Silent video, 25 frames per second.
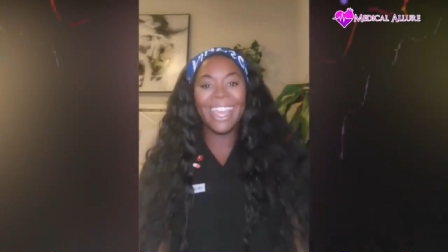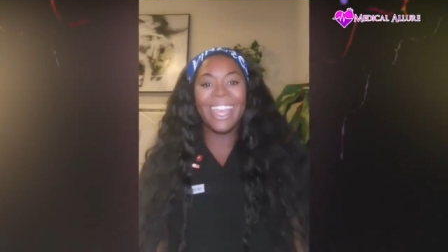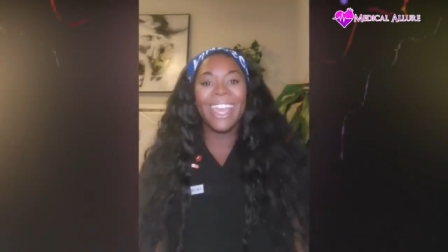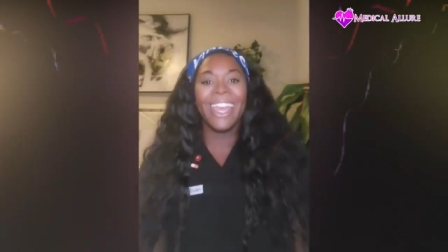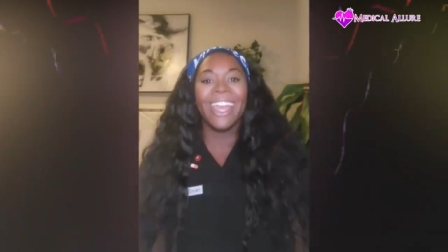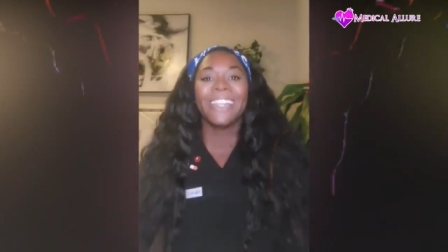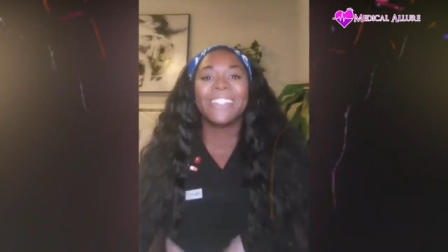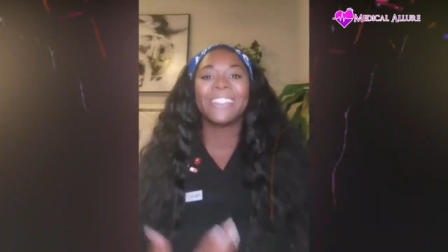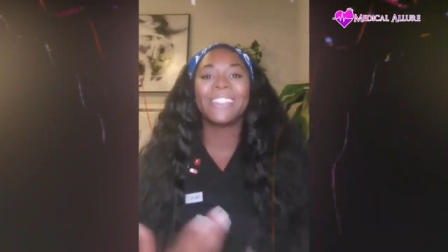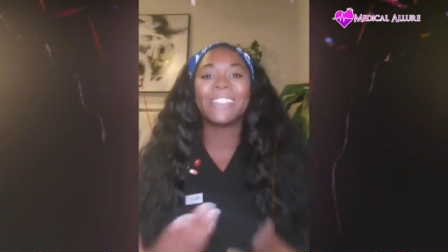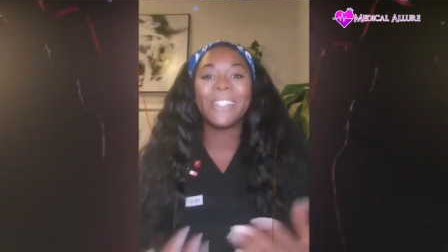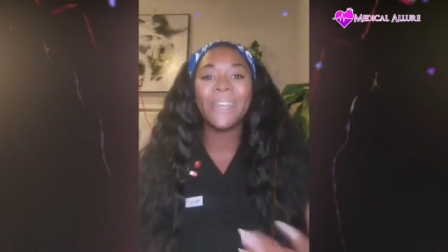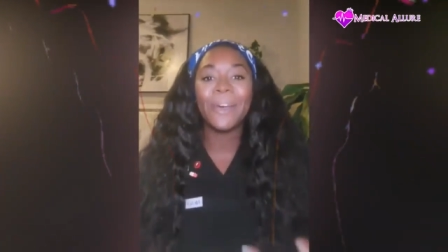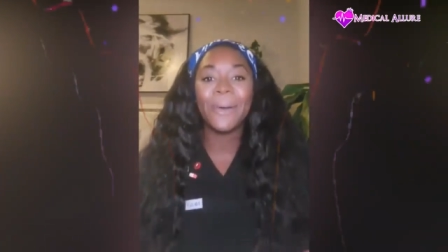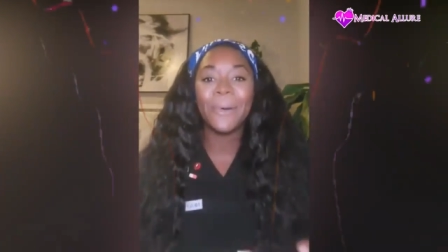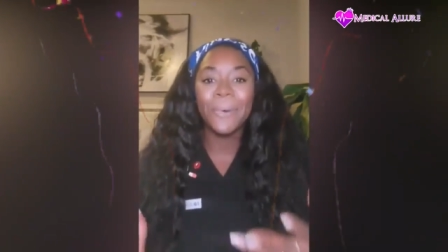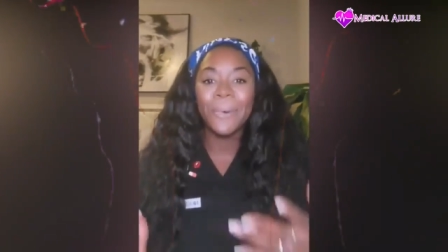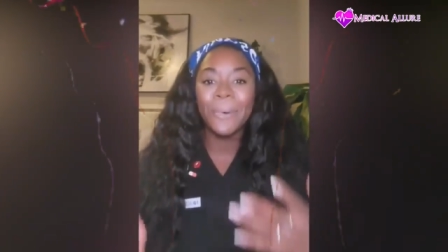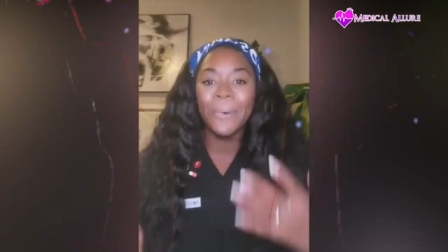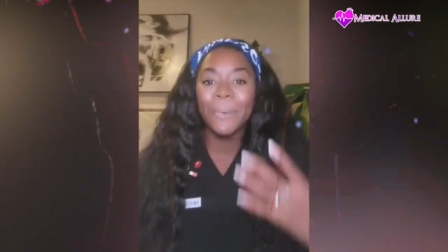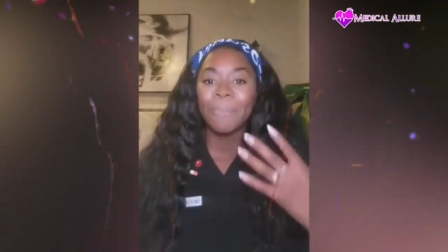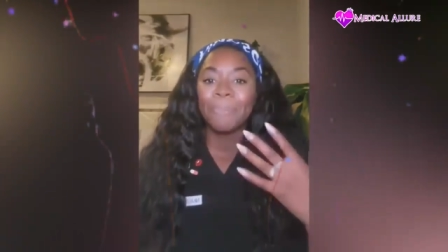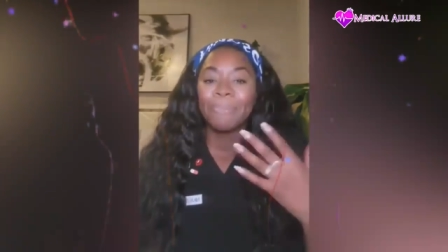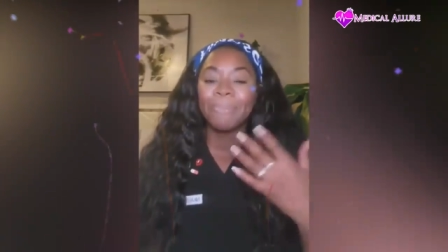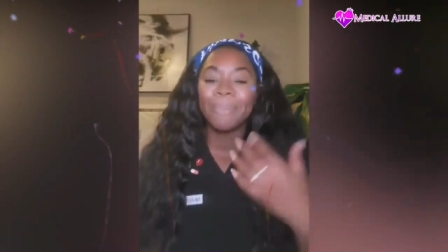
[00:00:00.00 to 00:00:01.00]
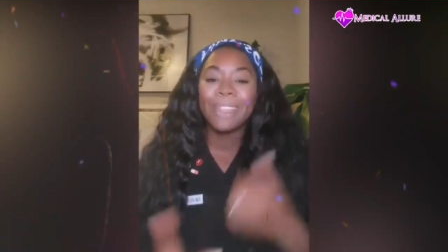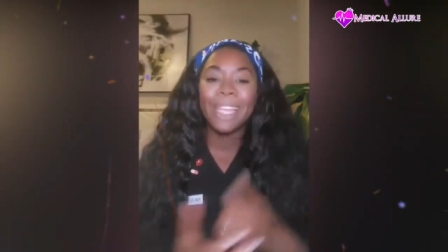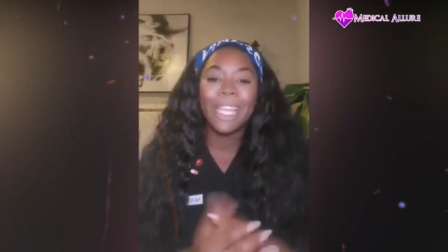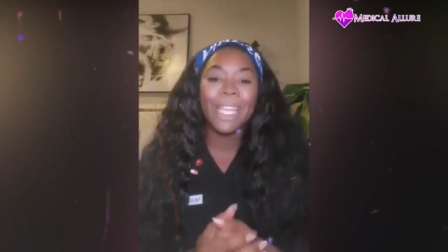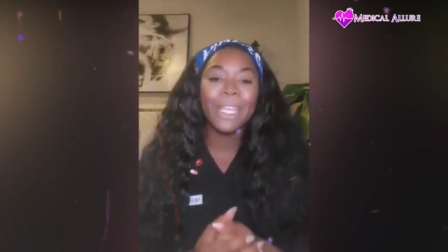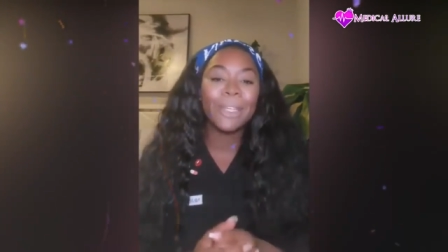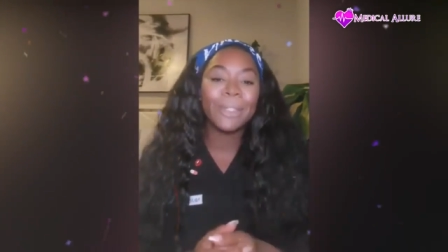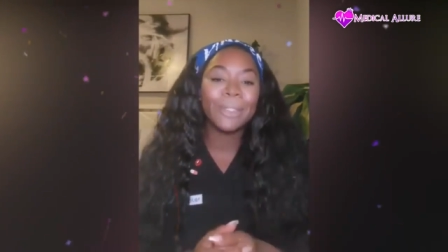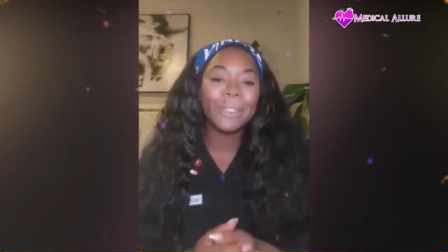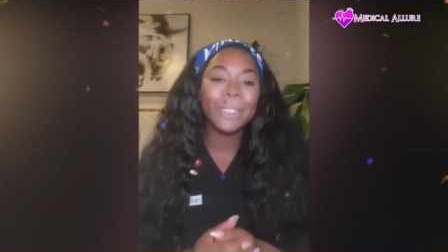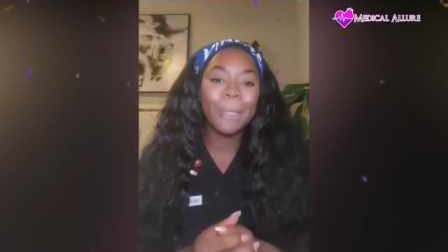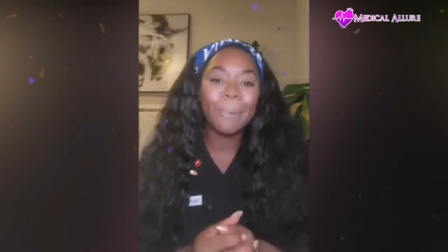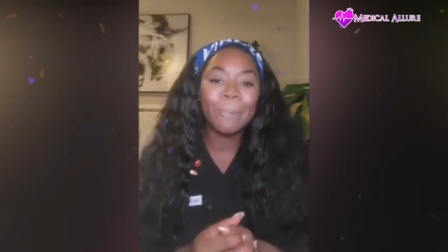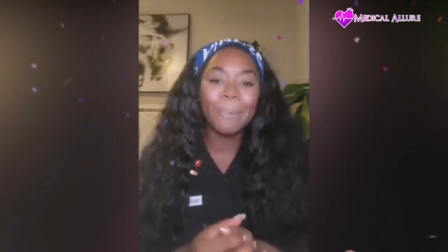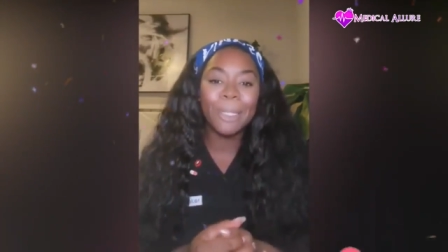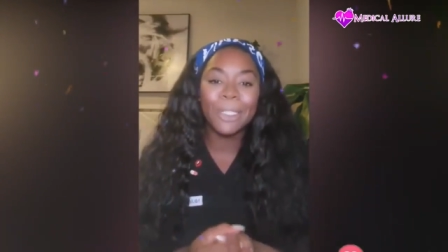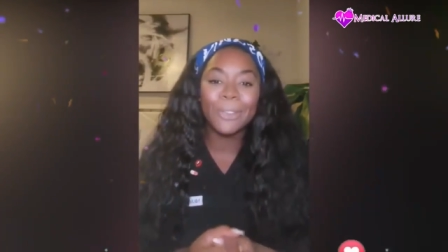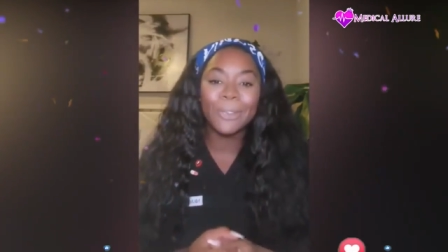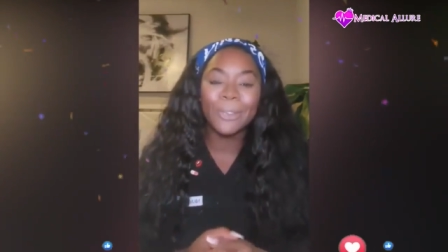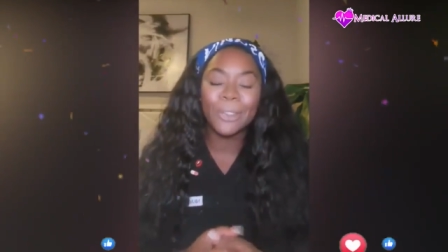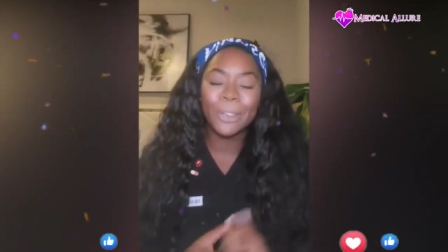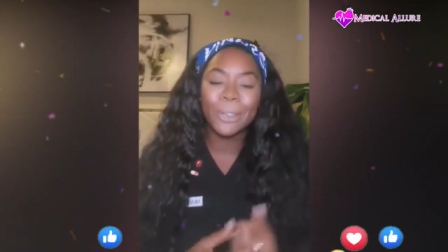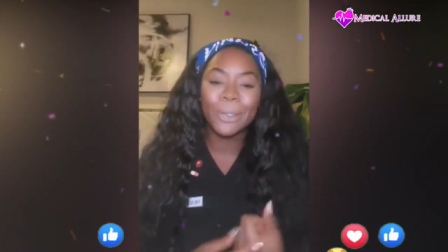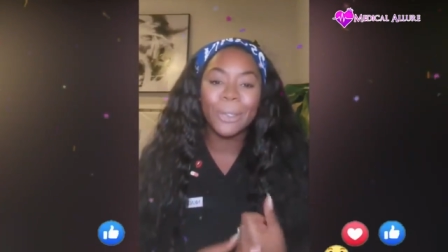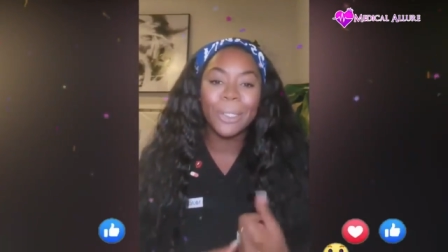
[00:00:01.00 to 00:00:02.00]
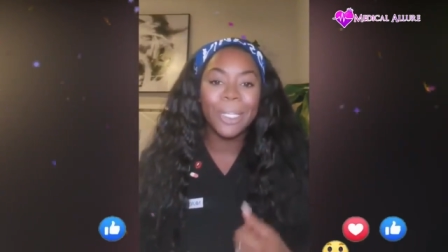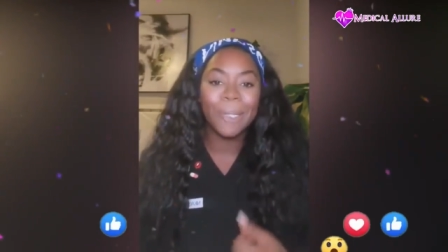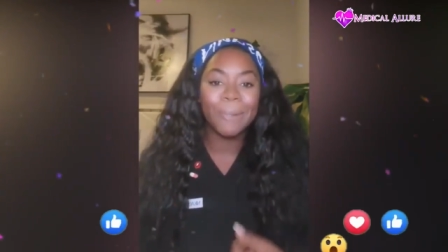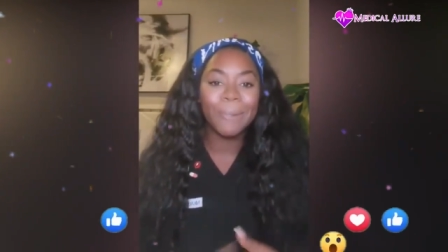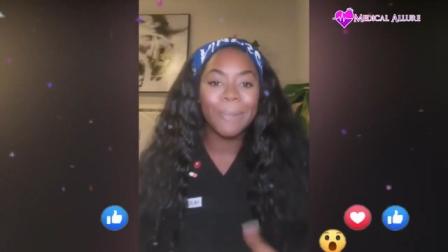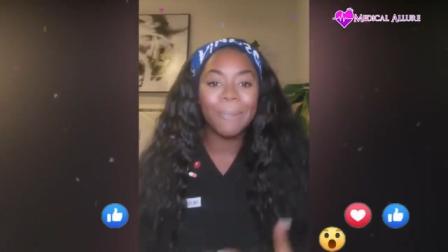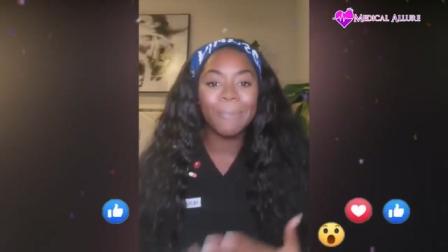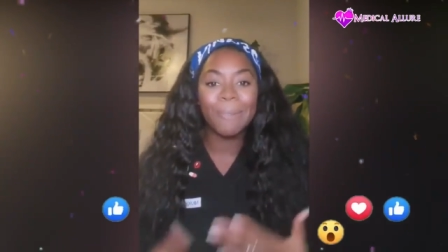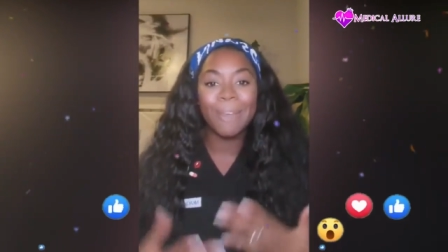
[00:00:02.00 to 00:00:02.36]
So thank you so much for joining me.